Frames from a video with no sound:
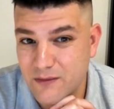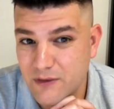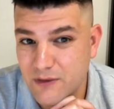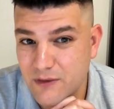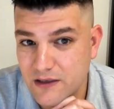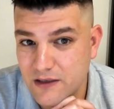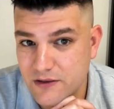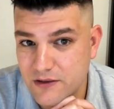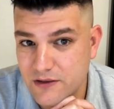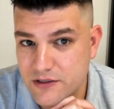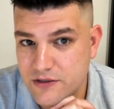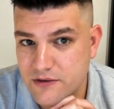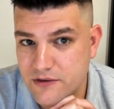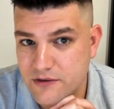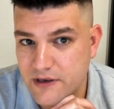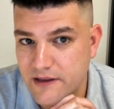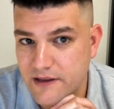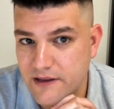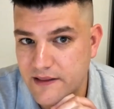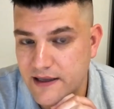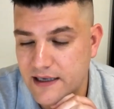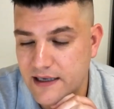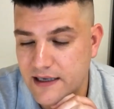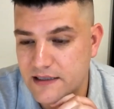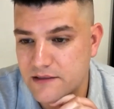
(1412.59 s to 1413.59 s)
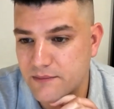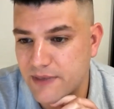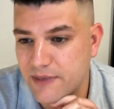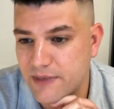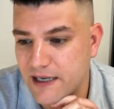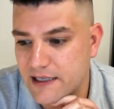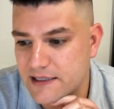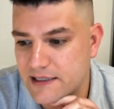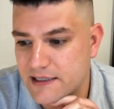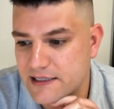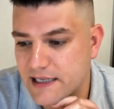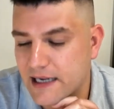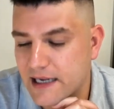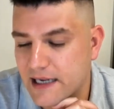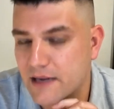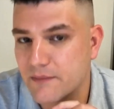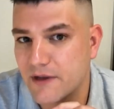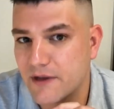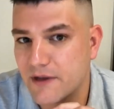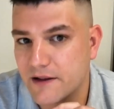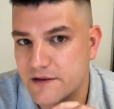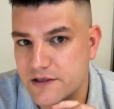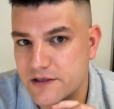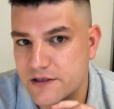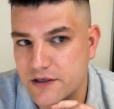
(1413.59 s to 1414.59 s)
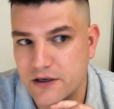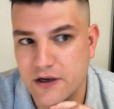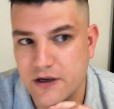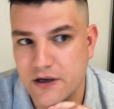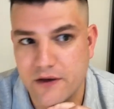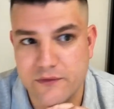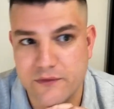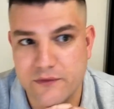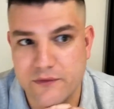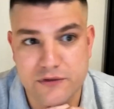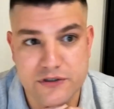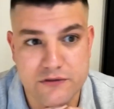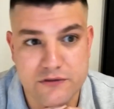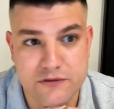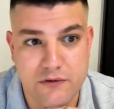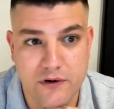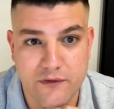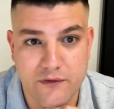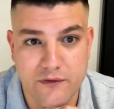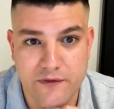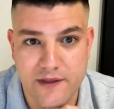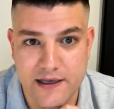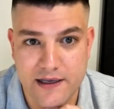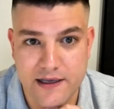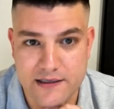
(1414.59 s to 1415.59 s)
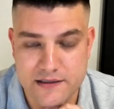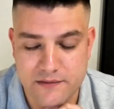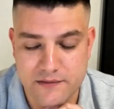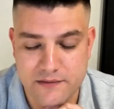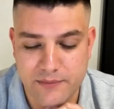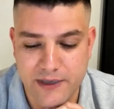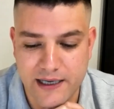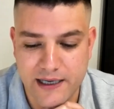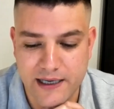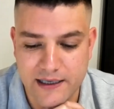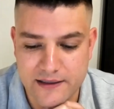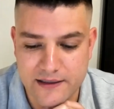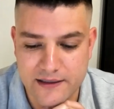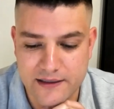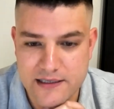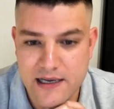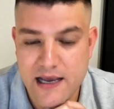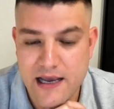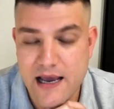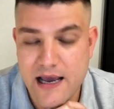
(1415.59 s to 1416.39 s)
We lost £3,000. Second month turnover was £12,000.